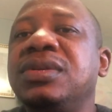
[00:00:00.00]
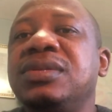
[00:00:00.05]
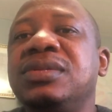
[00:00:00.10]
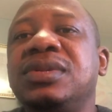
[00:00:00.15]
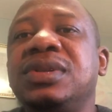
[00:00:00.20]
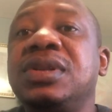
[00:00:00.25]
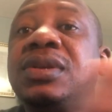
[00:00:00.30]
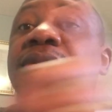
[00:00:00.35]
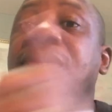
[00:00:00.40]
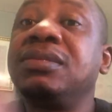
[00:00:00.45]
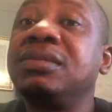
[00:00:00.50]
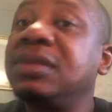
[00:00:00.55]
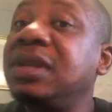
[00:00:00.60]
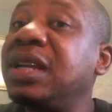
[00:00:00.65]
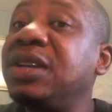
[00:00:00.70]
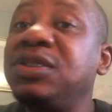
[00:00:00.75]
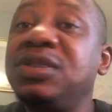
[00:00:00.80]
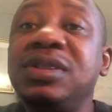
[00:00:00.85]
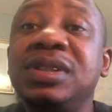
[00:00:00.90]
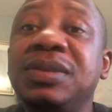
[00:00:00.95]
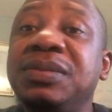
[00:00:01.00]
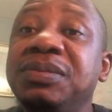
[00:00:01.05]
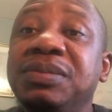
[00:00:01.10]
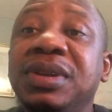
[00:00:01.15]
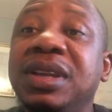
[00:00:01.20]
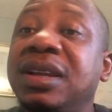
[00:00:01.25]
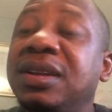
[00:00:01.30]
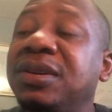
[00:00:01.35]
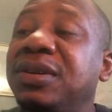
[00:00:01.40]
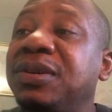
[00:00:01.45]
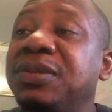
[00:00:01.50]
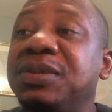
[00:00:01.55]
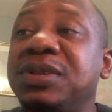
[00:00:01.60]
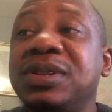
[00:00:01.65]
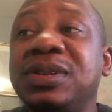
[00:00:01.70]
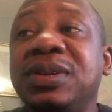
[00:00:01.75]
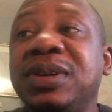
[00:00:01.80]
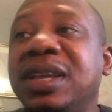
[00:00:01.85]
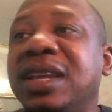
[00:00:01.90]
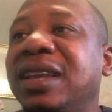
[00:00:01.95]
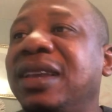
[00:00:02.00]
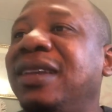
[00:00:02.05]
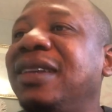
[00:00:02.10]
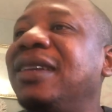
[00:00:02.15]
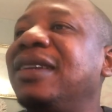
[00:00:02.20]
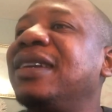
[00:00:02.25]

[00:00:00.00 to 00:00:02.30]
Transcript: So that shouldn't be an option, okay?